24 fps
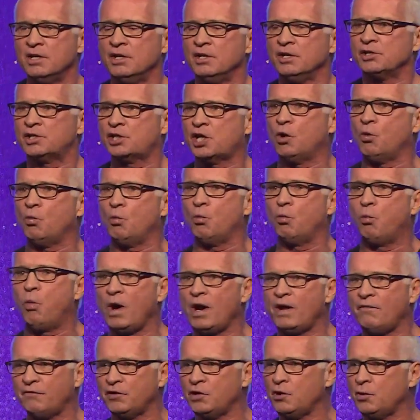So what
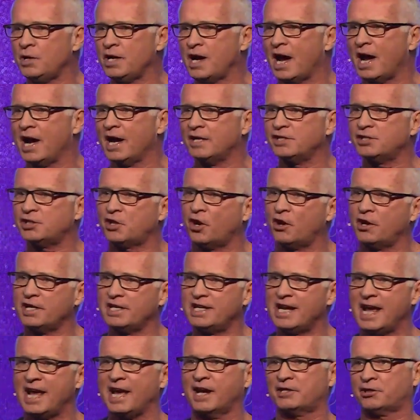if you and I started
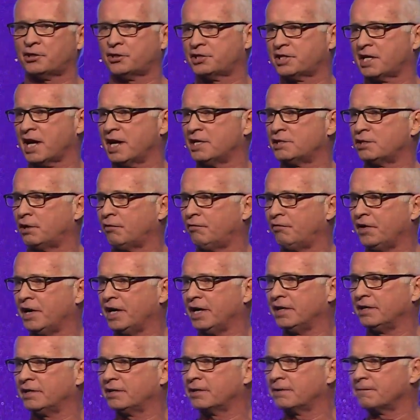to exercise our
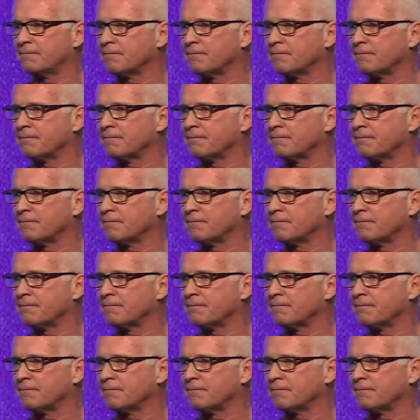faith?